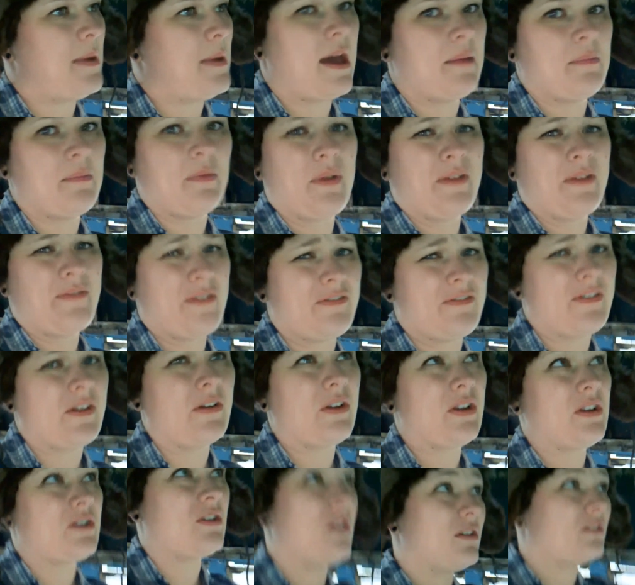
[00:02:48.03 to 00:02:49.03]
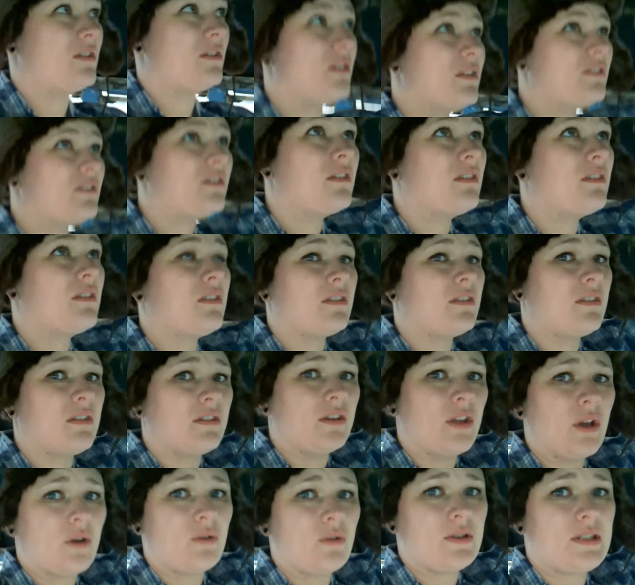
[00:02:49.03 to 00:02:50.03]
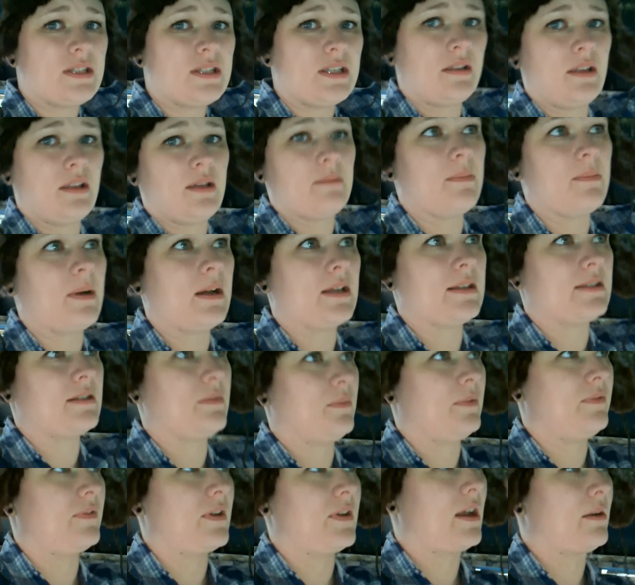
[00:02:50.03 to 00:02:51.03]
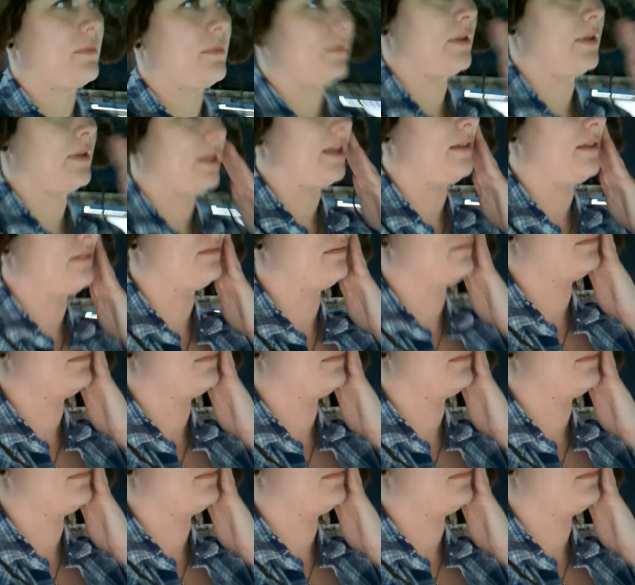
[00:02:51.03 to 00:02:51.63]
bad, but we have a very low ceiling bus, and we've got to really